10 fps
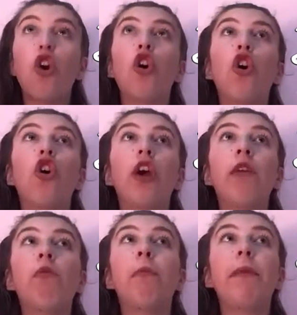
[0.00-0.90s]
or
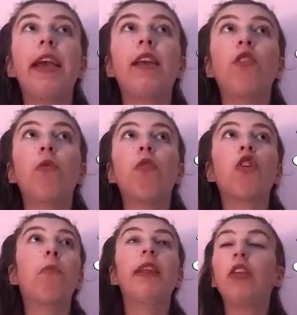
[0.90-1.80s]
it will be someone
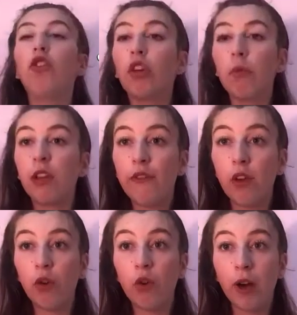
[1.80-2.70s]
coming in talking about your
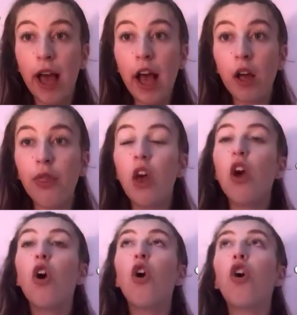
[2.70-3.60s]
vocal health,
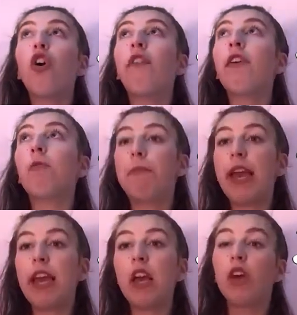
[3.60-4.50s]
or it'll
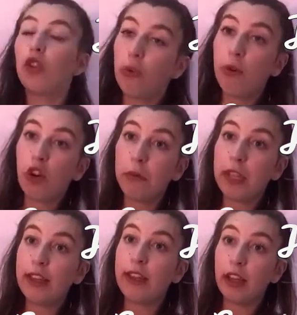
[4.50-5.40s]
be someone
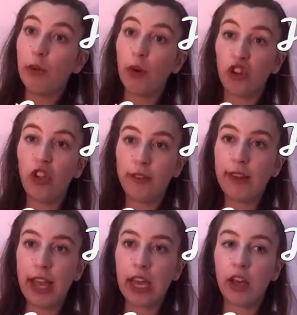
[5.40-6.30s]
coming in to watch you
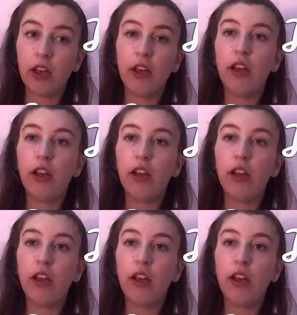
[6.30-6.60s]
sing,